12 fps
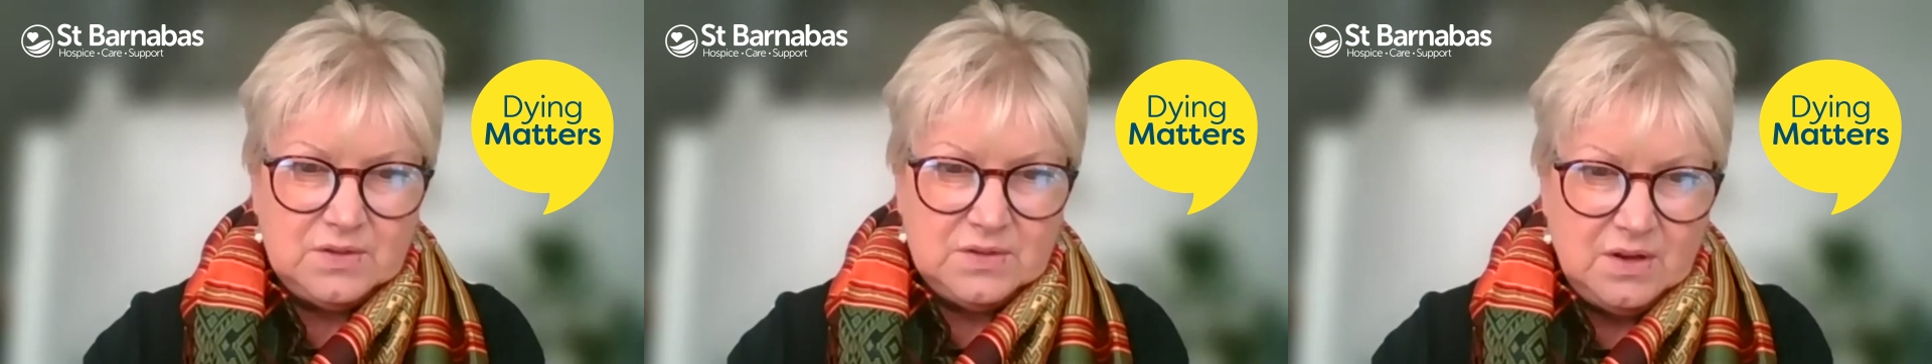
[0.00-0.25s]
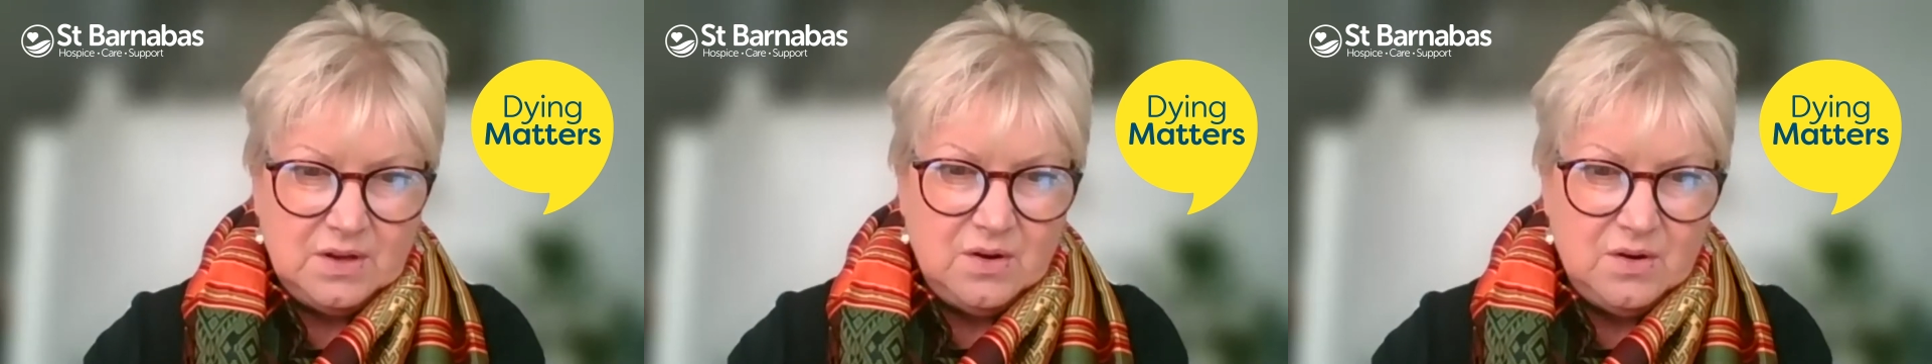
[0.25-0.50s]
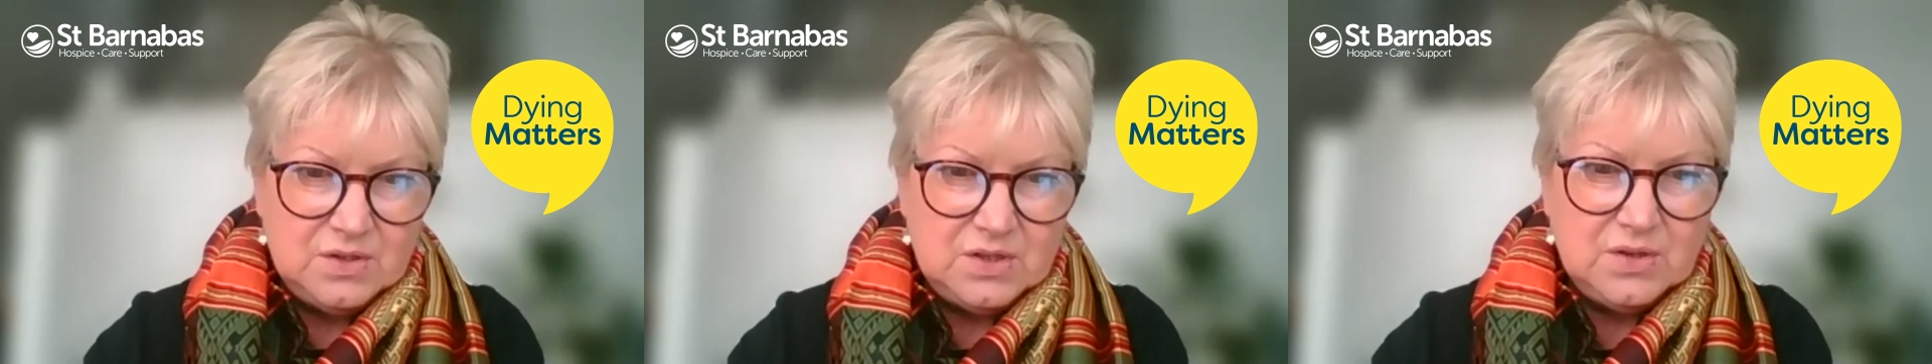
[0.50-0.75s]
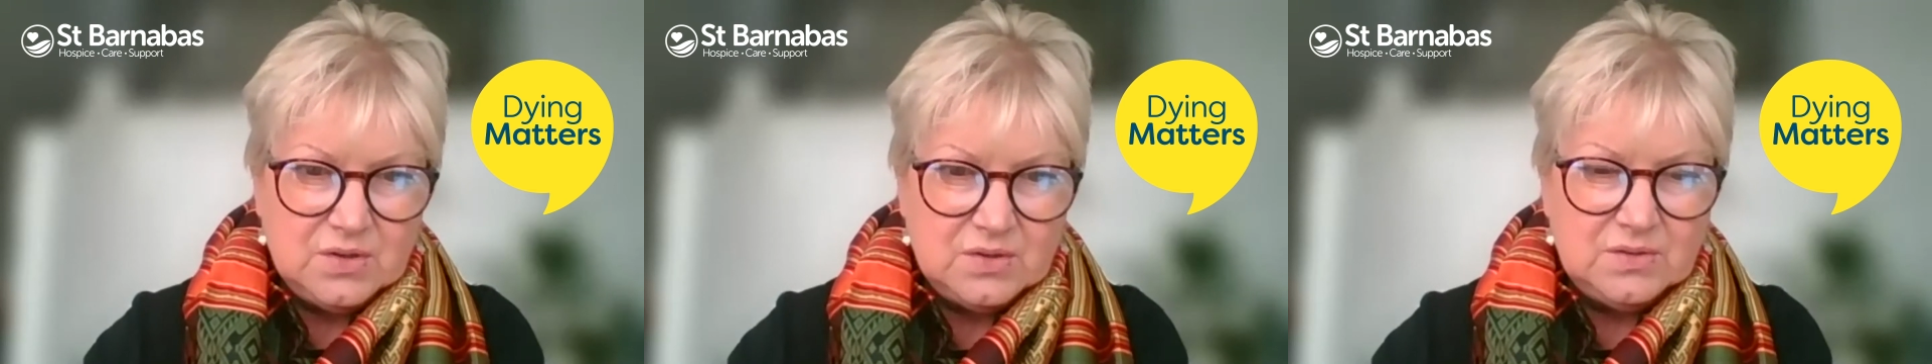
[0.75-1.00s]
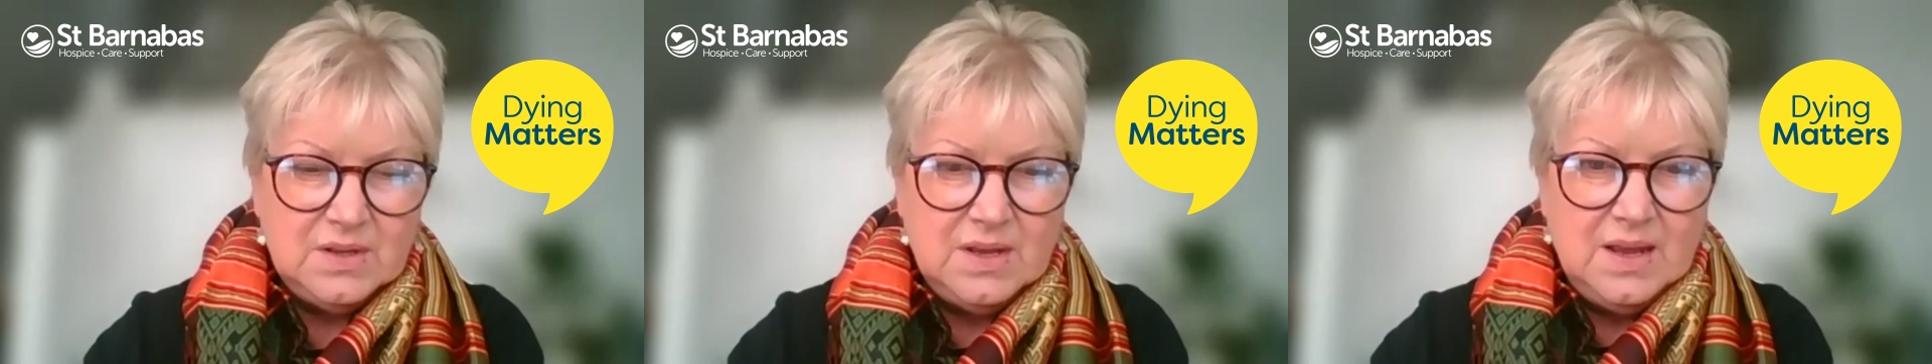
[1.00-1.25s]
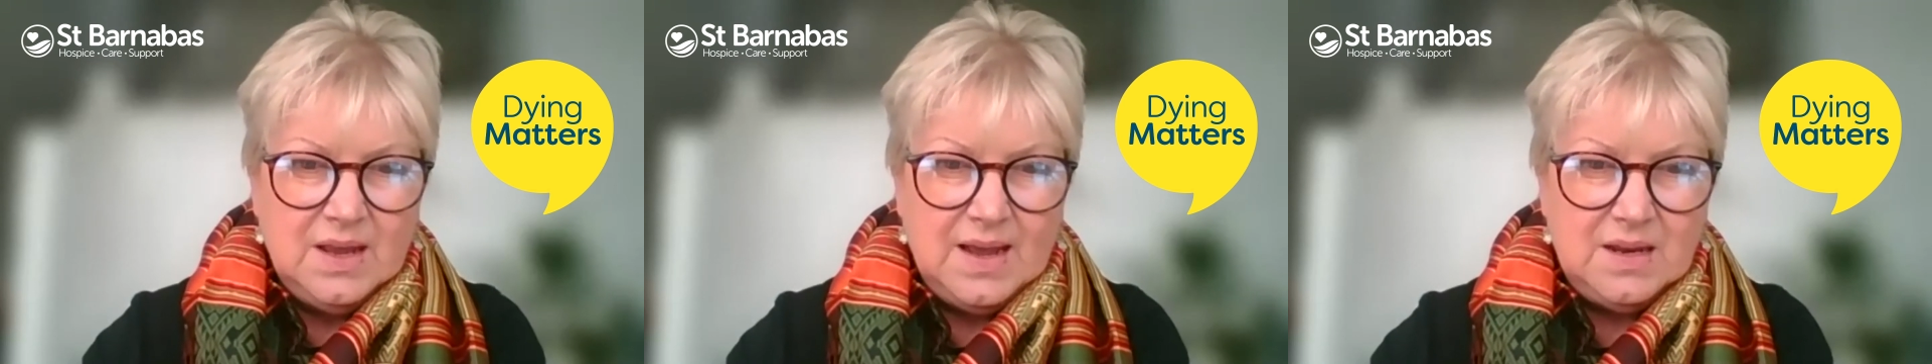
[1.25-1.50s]
psychological
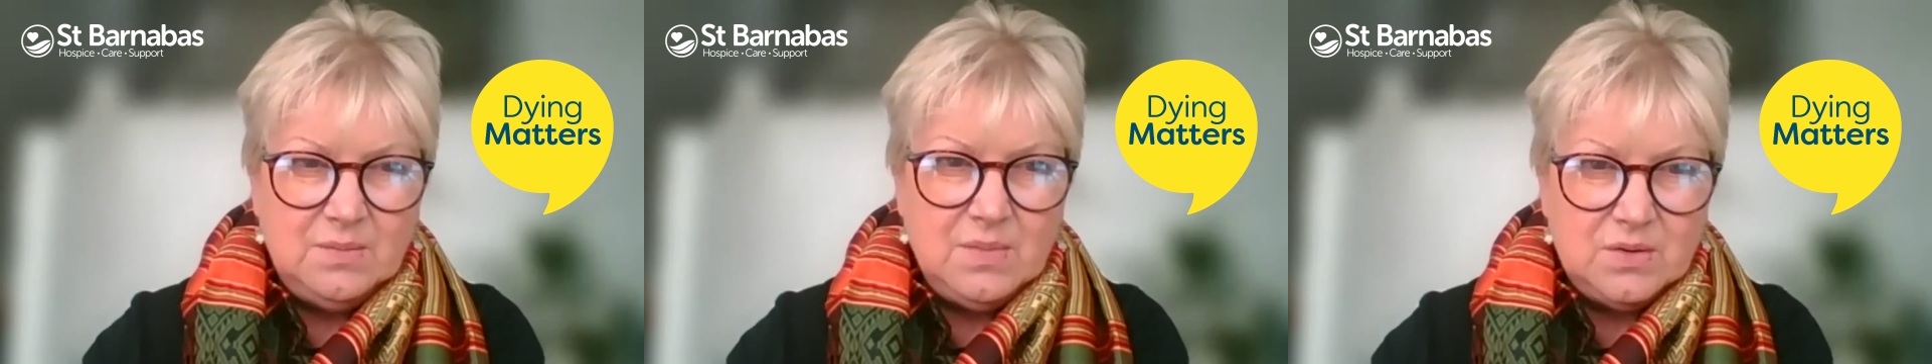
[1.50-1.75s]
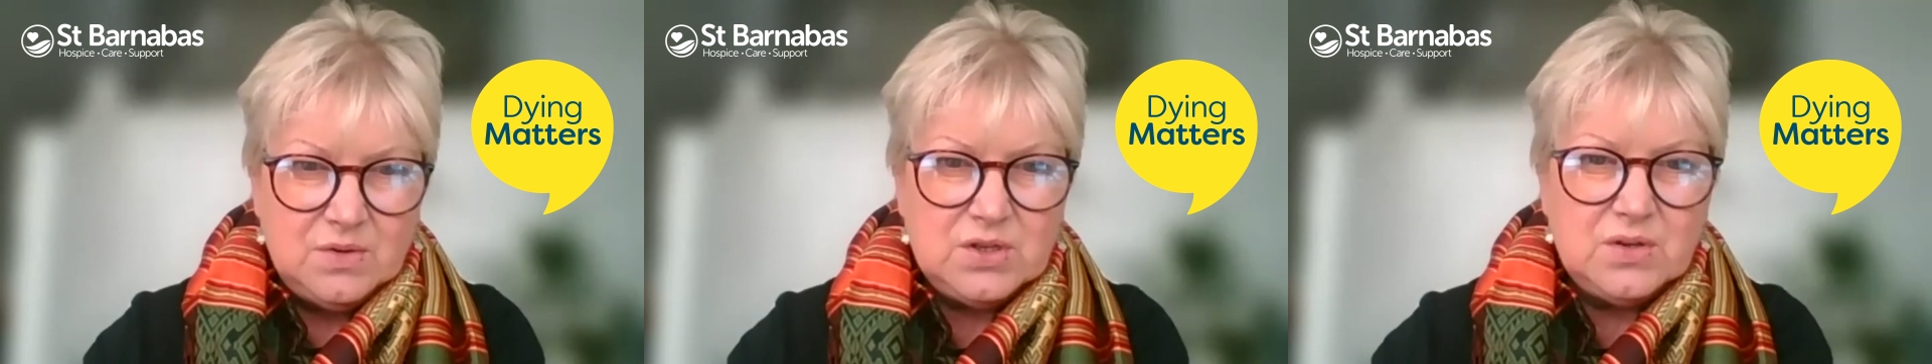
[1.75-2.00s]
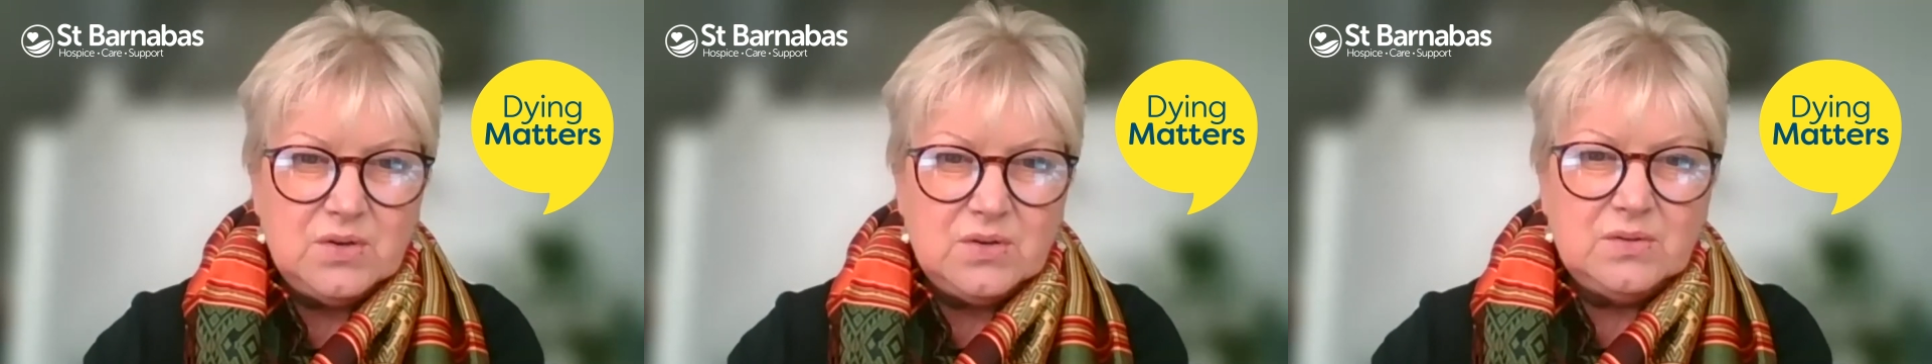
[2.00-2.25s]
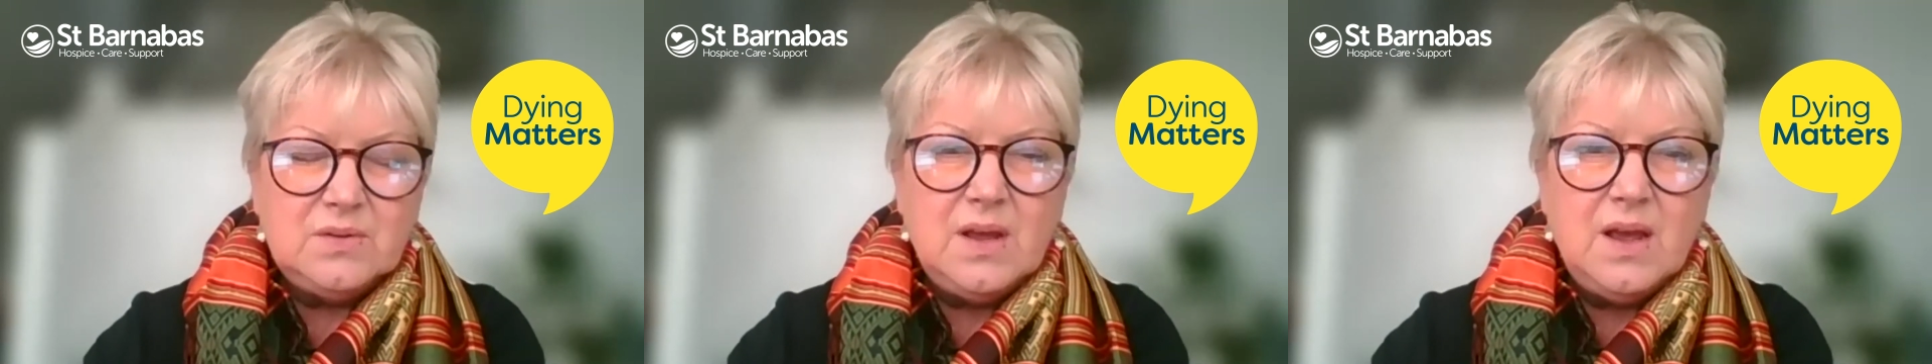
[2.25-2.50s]
and emotional